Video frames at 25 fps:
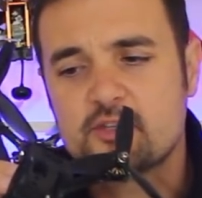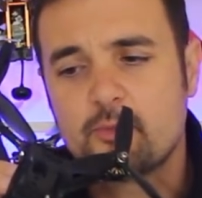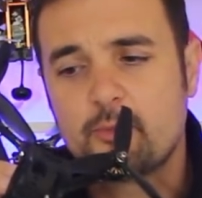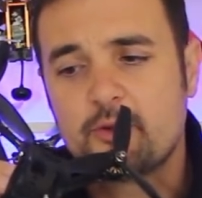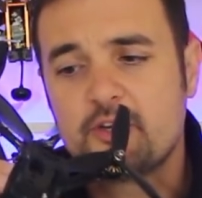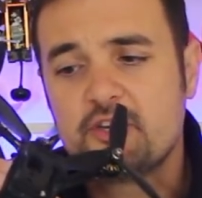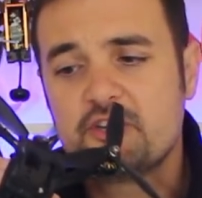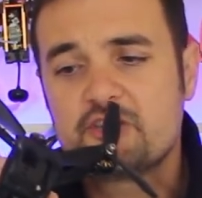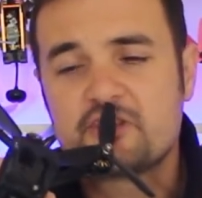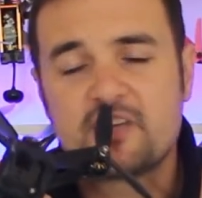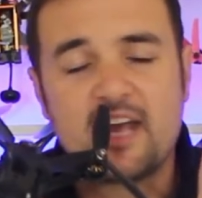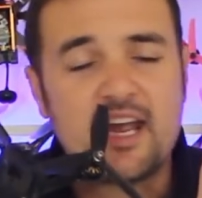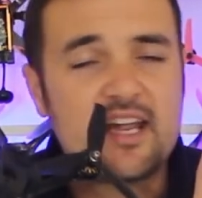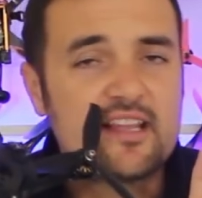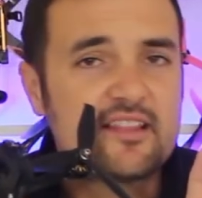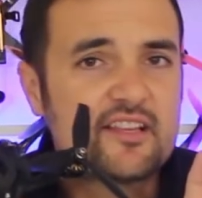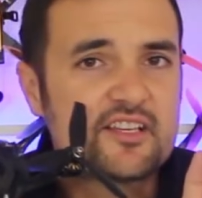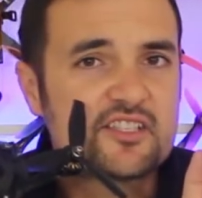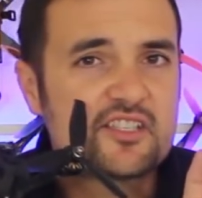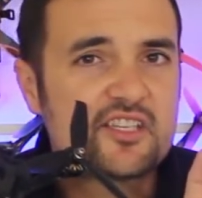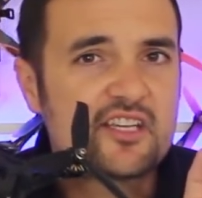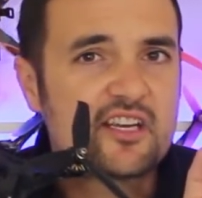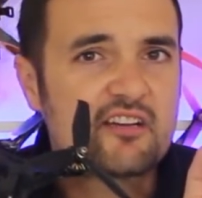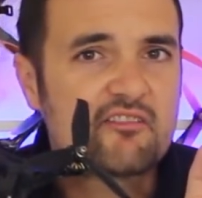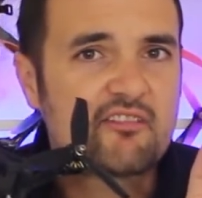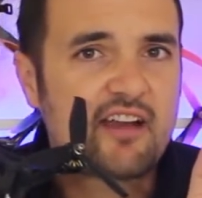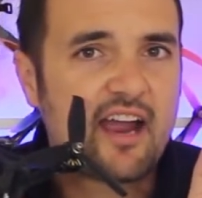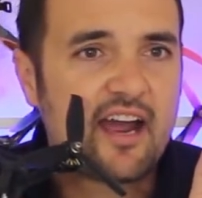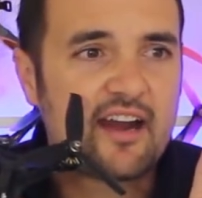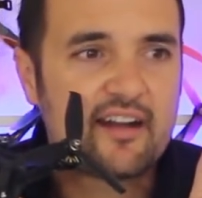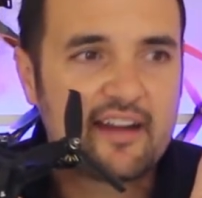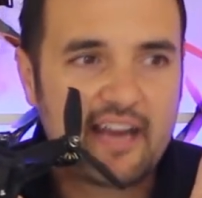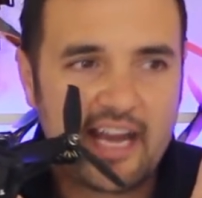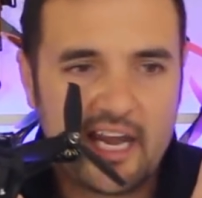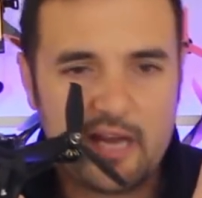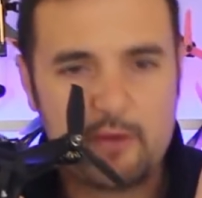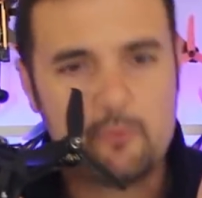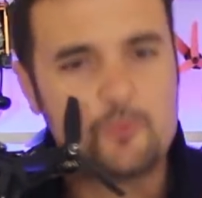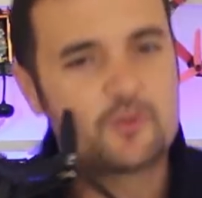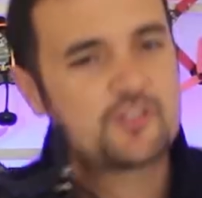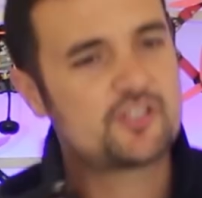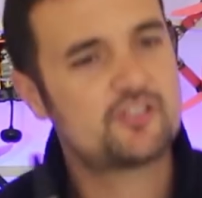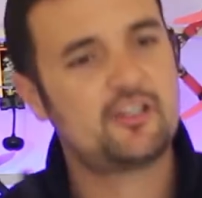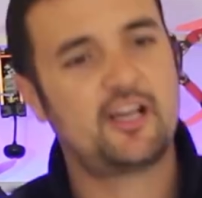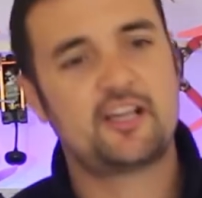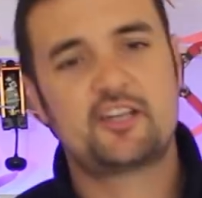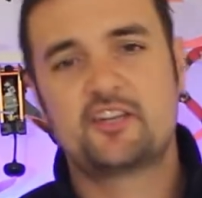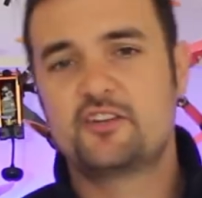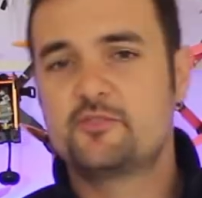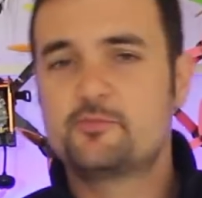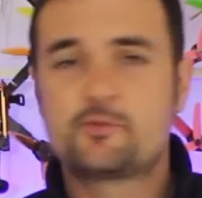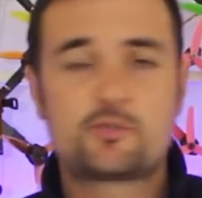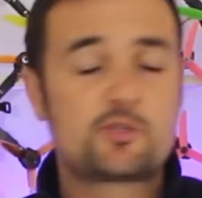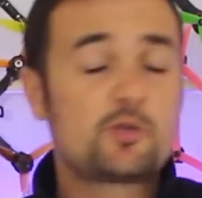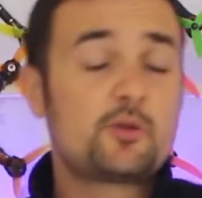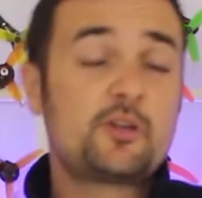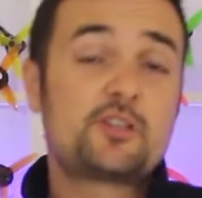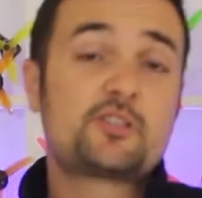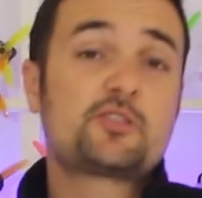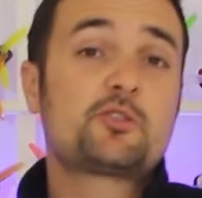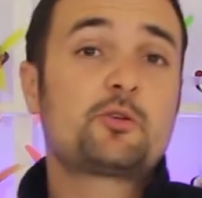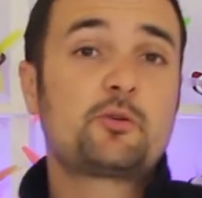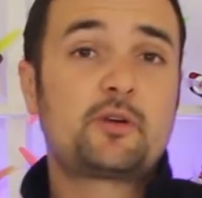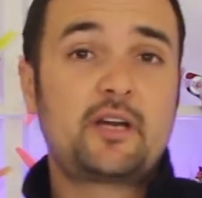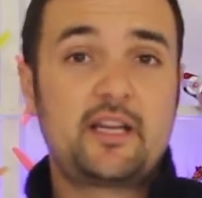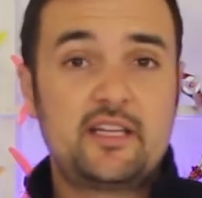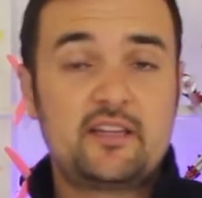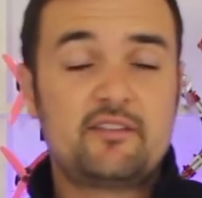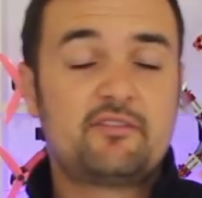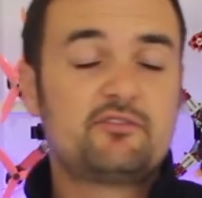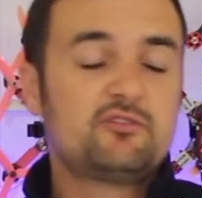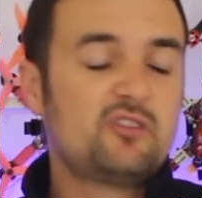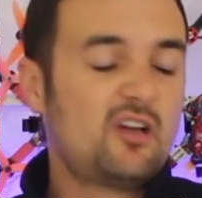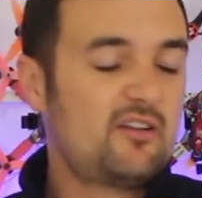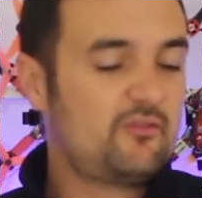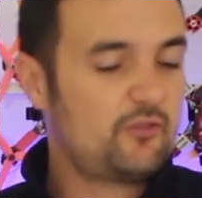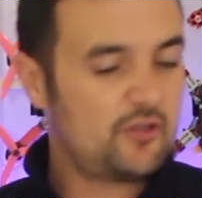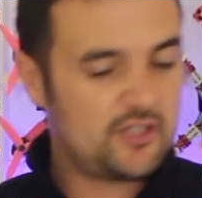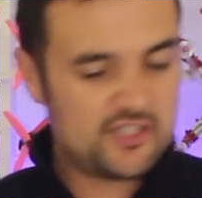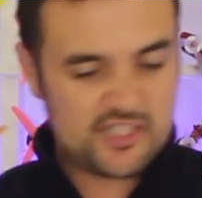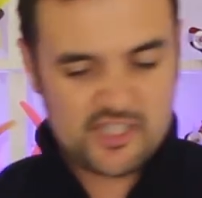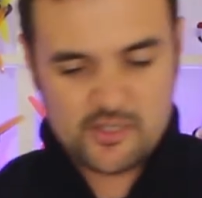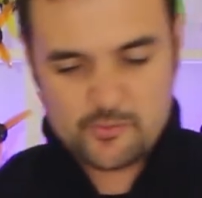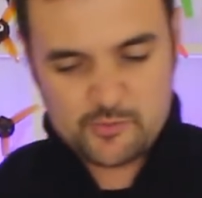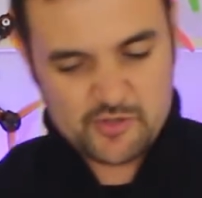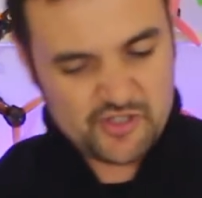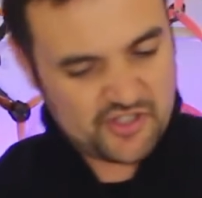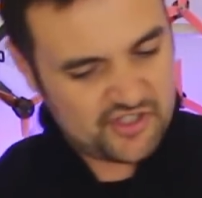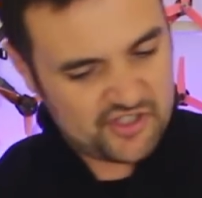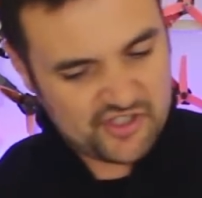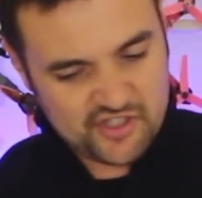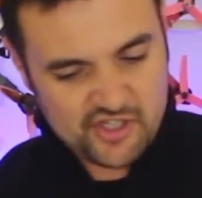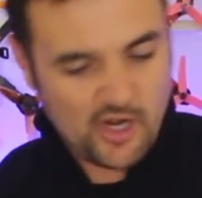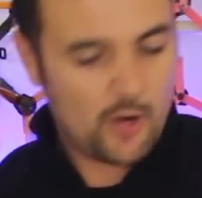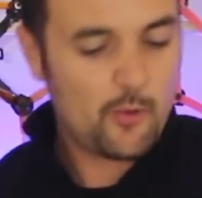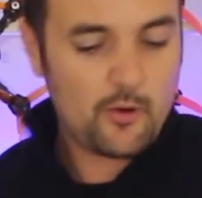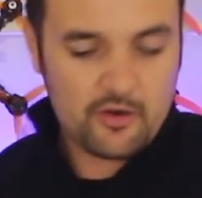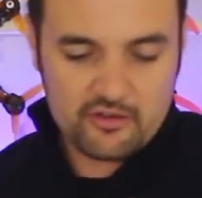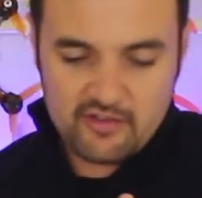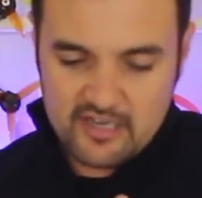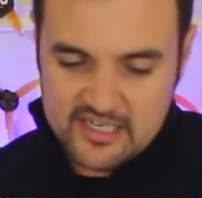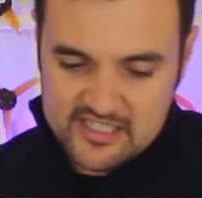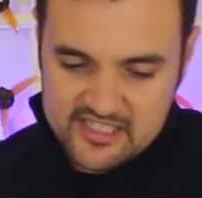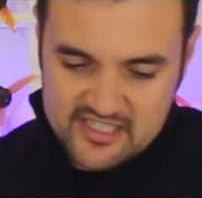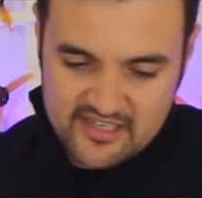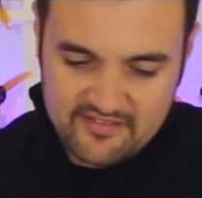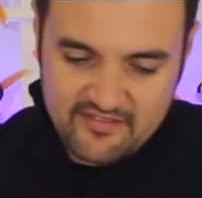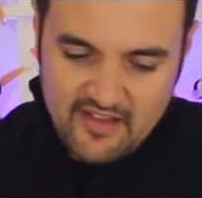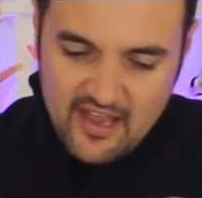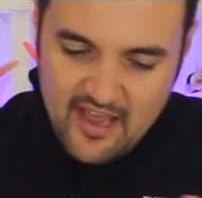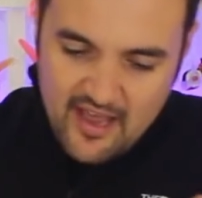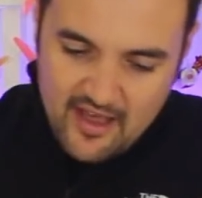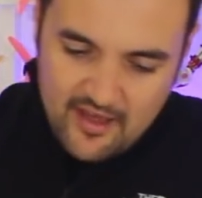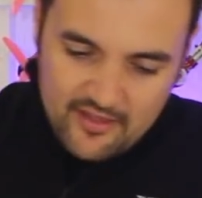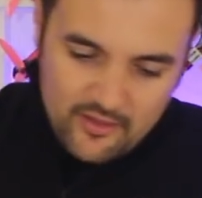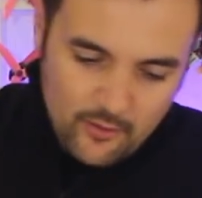So when you take this thing around, it was like, I'm sure you saw it in the flight footage, it was just so aggressive.